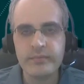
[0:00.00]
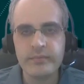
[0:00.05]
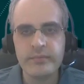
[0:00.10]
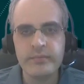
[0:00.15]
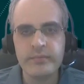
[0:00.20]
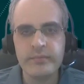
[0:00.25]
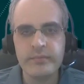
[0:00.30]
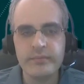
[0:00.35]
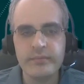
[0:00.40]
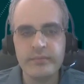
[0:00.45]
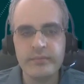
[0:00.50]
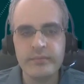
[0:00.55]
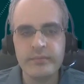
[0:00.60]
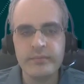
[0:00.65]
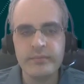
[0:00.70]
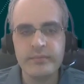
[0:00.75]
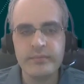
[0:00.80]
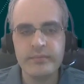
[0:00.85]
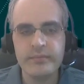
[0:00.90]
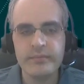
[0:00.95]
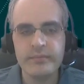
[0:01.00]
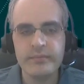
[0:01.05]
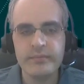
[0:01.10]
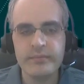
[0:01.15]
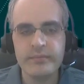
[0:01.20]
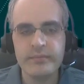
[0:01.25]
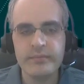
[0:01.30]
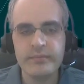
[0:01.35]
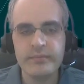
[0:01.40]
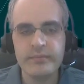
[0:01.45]

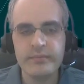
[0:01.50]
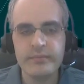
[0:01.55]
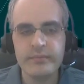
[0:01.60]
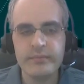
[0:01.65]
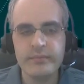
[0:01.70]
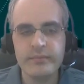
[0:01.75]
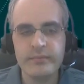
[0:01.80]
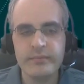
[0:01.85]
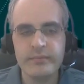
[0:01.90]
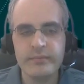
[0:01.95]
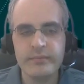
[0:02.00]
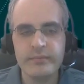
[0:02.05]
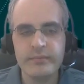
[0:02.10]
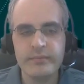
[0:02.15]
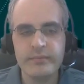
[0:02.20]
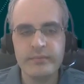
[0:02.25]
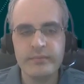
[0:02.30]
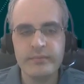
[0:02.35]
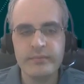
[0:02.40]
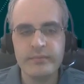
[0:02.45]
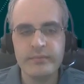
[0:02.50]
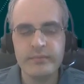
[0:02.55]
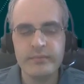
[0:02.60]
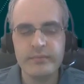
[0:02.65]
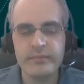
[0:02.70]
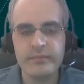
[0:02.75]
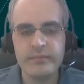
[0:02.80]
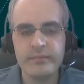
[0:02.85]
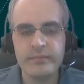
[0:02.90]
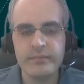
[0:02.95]

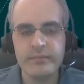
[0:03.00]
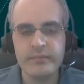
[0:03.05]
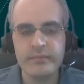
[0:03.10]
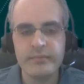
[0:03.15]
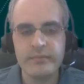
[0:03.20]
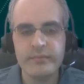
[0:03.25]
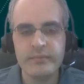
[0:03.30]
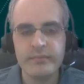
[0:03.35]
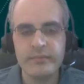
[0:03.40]
(silent)